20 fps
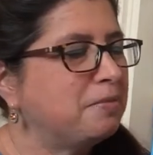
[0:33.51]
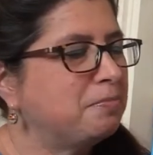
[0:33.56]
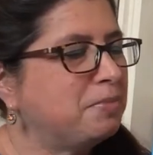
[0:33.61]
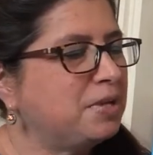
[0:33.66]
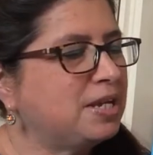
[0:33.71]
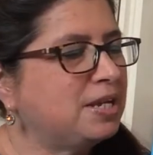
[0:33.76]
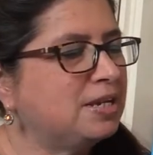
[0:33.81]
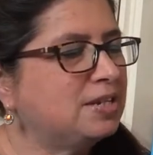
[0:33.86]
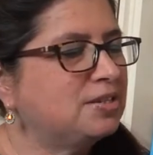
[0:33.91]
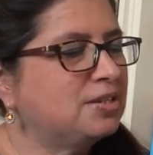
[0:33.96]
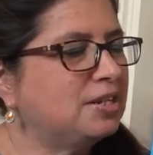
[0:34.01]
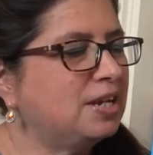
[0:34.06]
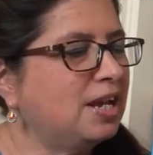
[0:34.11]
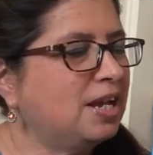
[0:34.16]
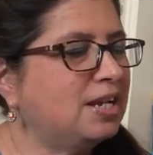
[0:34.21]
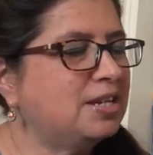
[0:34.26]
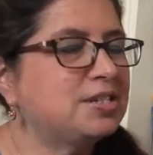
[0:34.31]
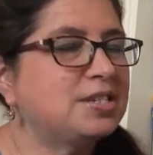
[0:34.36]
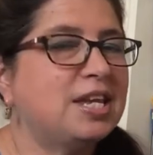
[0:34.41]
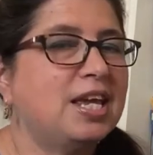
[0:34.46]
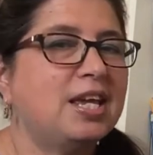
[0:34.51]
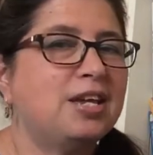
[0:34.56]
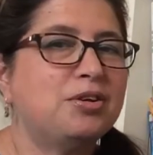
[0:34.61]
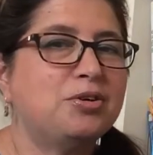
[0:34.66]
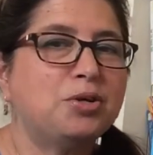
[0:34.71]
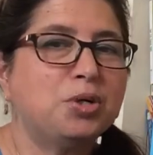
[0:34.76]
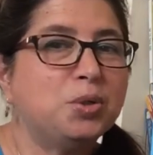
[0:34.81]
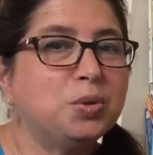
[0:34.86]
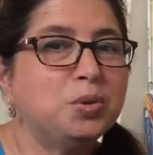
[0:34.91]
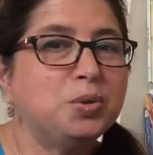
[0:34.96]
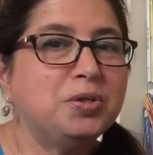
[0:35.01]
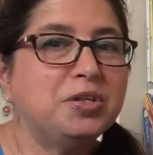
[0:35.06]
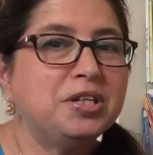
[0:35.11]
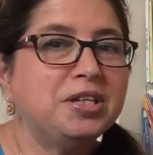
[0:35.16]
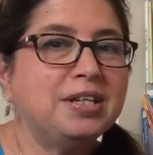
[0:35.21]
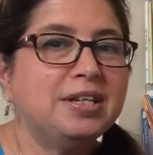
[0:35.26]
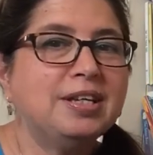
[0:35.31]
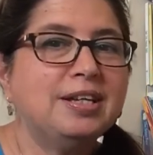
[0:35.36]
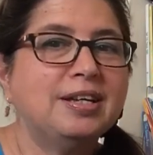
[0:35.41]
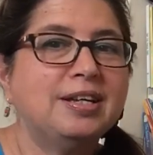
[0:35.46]
because it has a
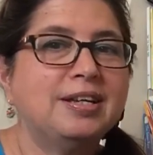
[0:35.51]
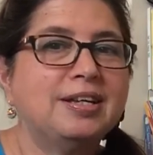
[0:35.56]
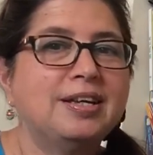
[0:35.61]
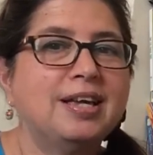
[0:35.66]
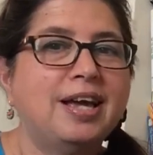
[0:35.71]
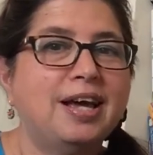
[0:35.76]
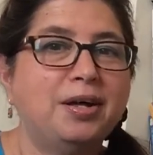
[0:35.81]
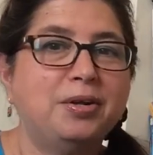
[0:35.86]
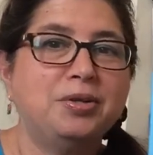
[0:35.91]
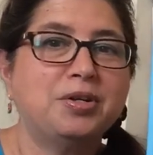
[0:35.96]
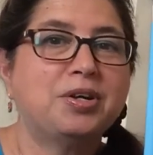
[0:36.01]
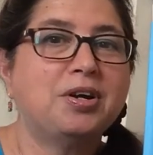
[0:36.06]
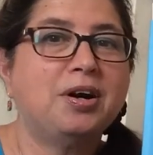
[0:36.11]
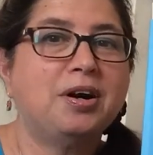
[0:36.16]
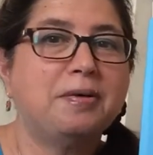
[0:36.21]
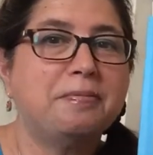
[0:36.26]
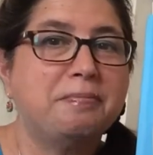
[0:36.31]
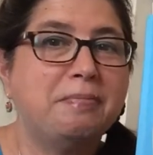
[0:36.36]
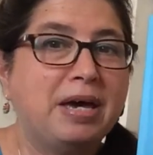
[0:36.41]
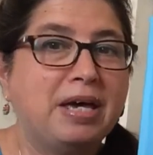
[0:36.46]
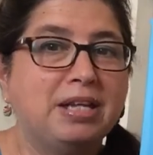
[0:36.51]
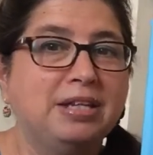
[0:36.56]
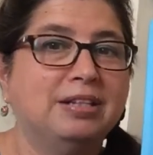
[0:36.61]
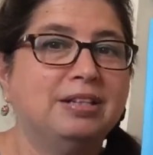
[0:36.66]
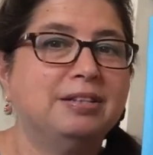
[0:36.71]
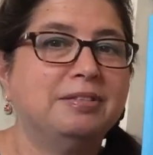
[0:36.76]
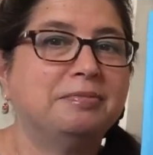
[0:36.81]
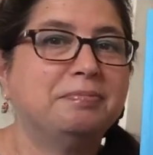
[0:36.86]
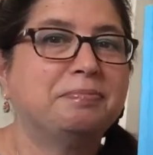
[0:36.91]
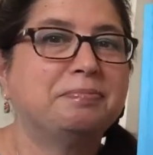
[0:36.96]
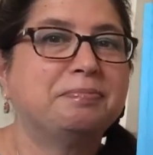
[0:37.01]
golden Caldecott medal.